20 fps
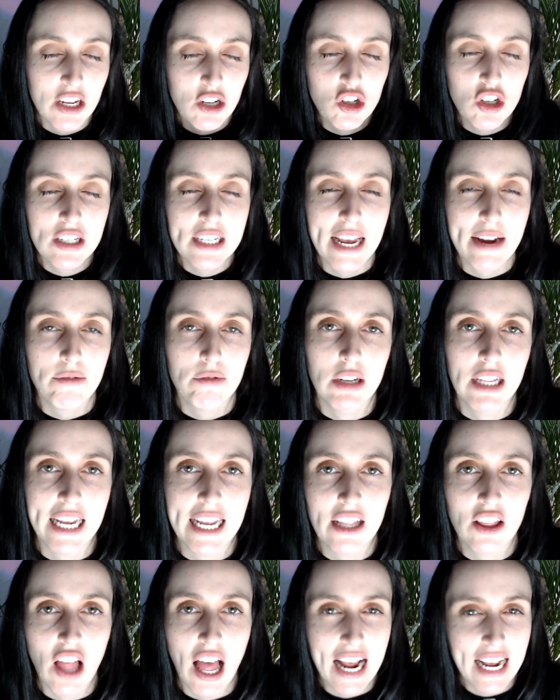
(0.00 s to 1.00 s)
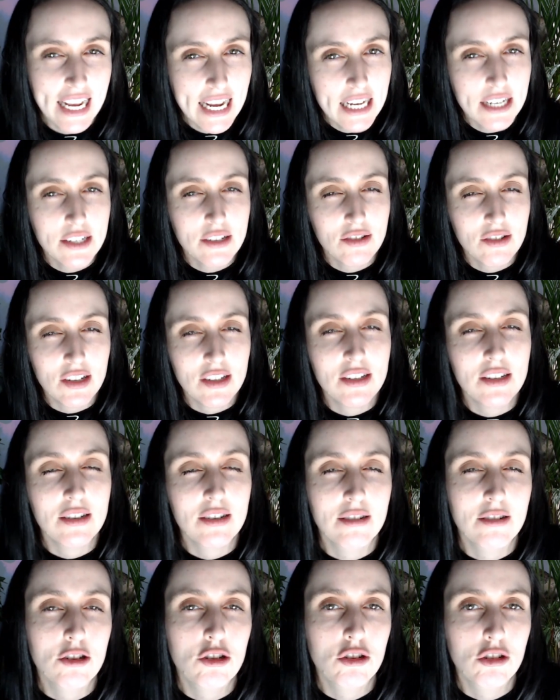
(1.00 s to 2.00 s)
let's just get really like, get
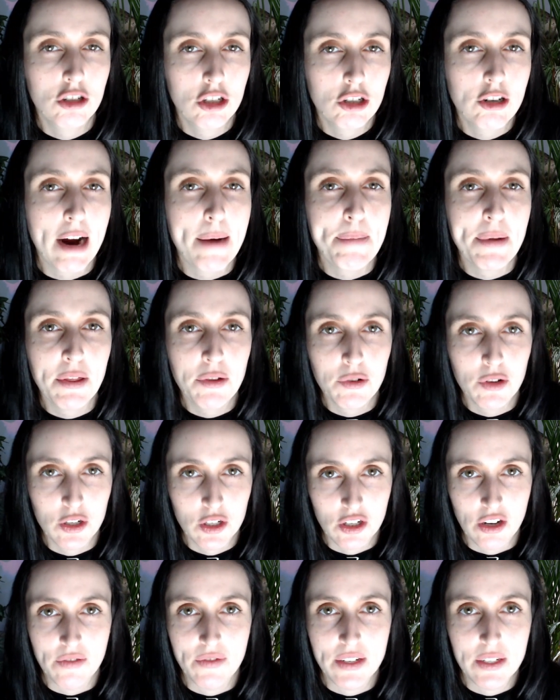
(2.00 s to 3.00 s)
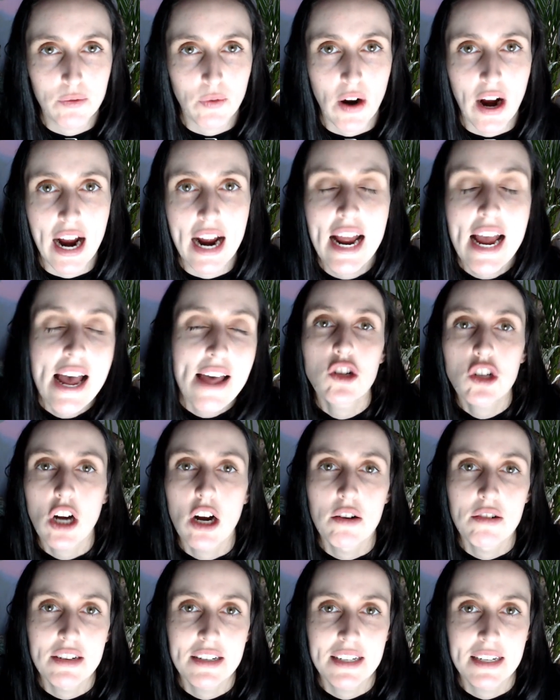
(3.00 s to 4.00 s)
just scraping through the surface, right? The
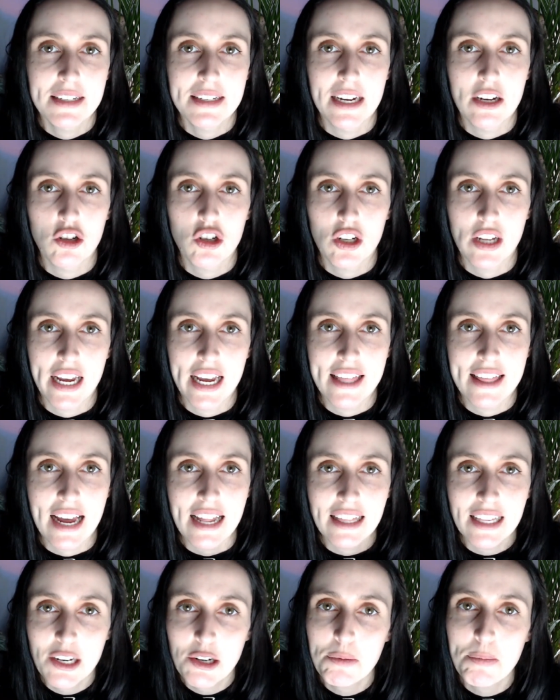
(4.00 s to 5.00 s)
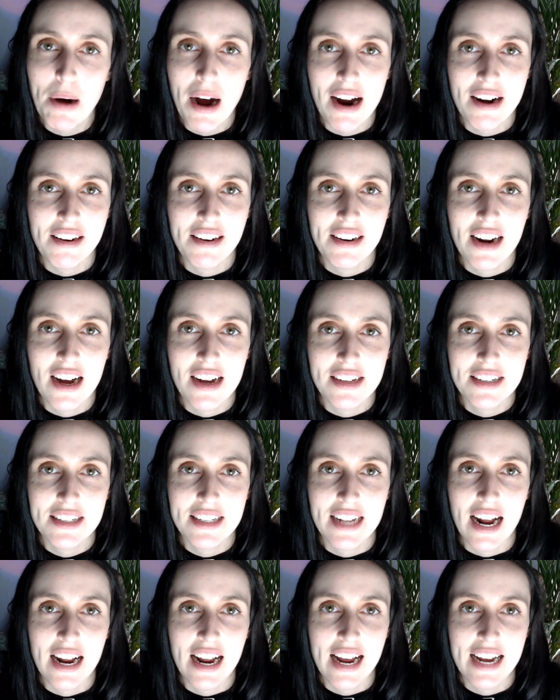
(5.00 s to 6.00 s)
child is essentially that little part in us
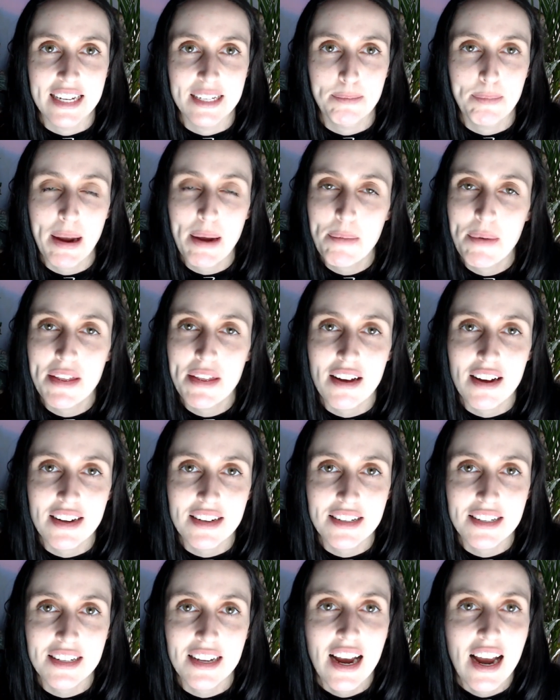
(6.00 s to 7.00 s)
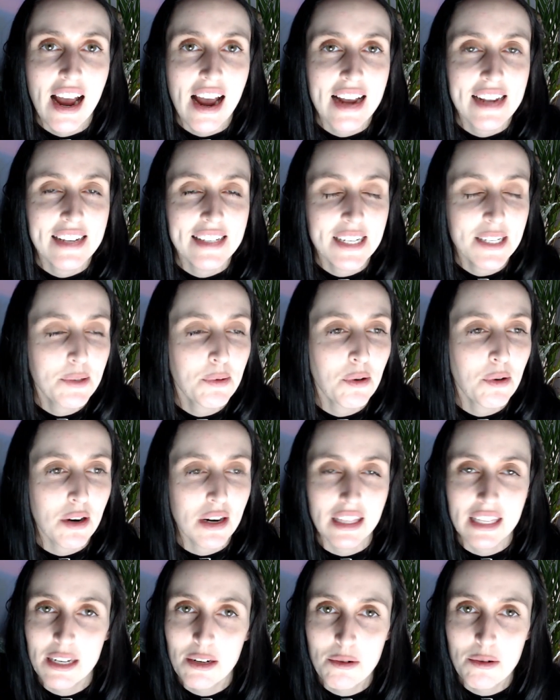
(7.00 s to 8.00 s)
that has been with us since we were
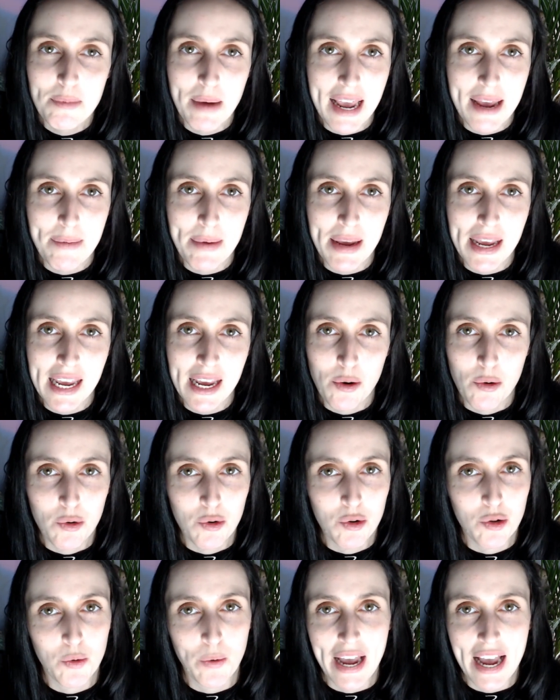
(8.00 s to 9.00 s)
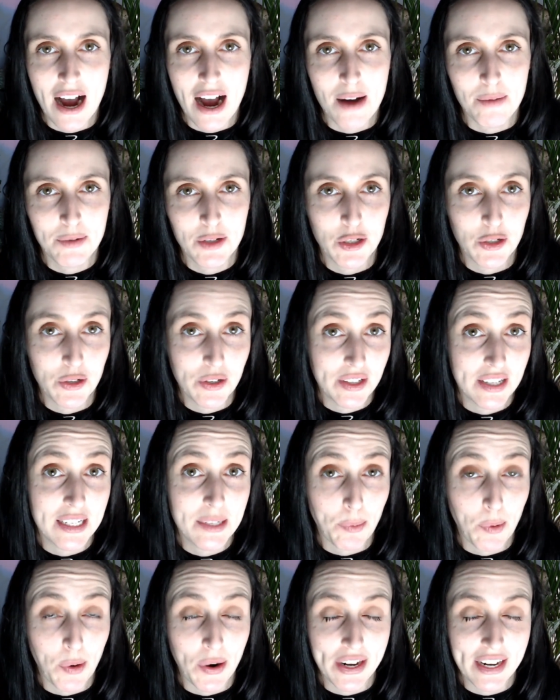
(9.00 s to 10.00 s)
a little baby all the way up to
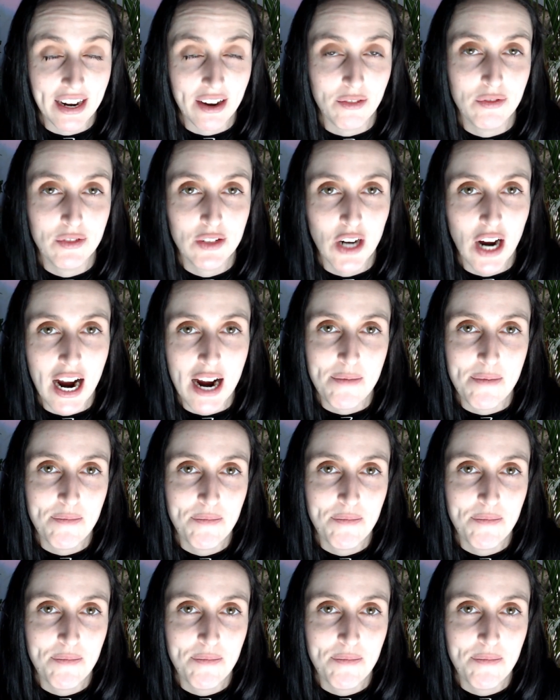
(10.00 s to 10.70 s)
this point of time.